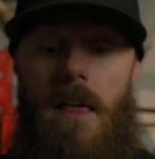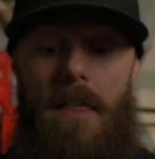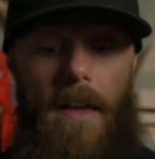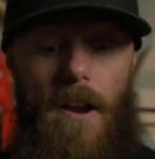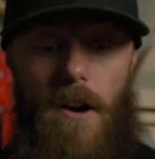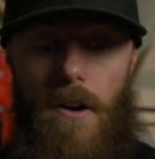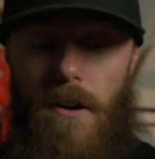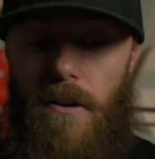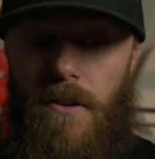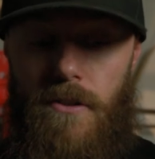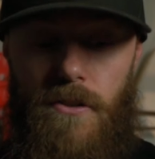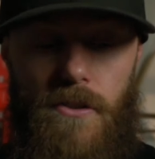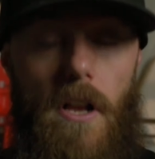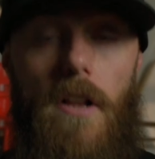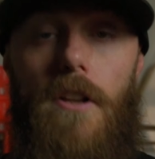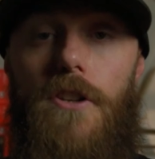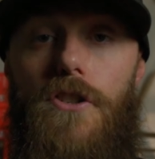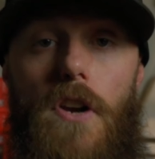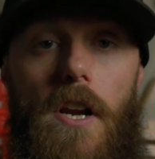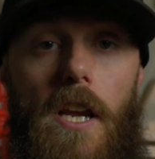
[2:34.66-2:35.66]
They are
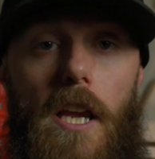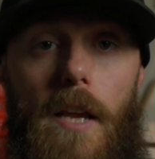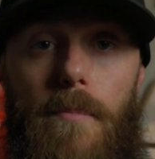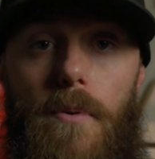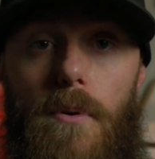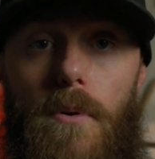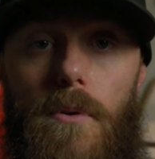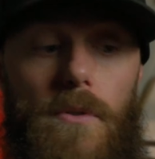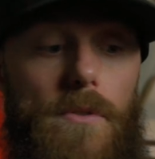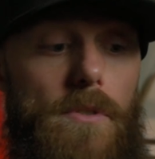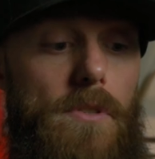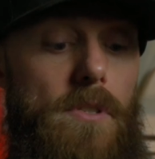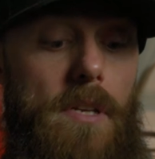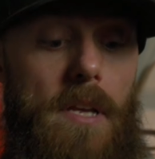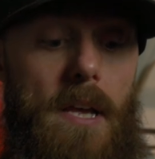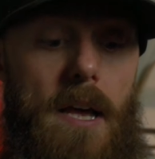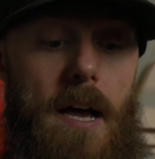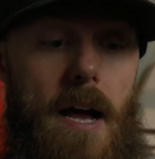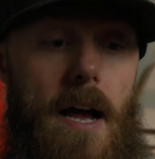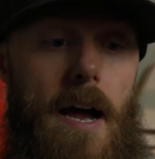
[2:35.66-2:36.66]
solid trekking
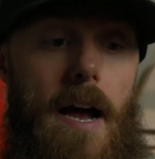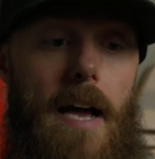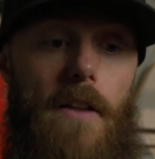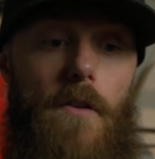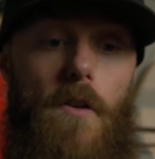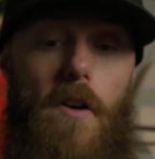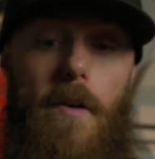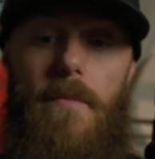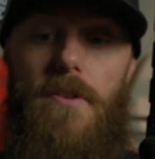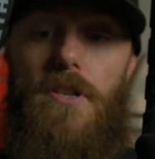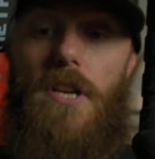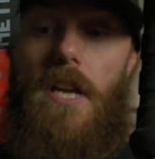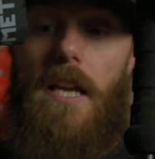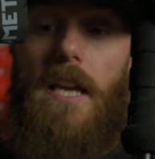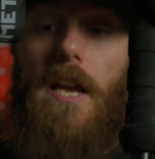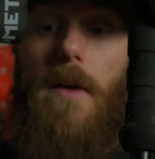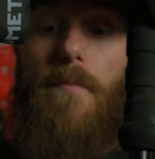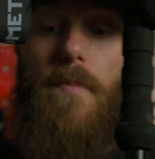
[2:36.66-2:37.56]
poles. I highly recommend checking out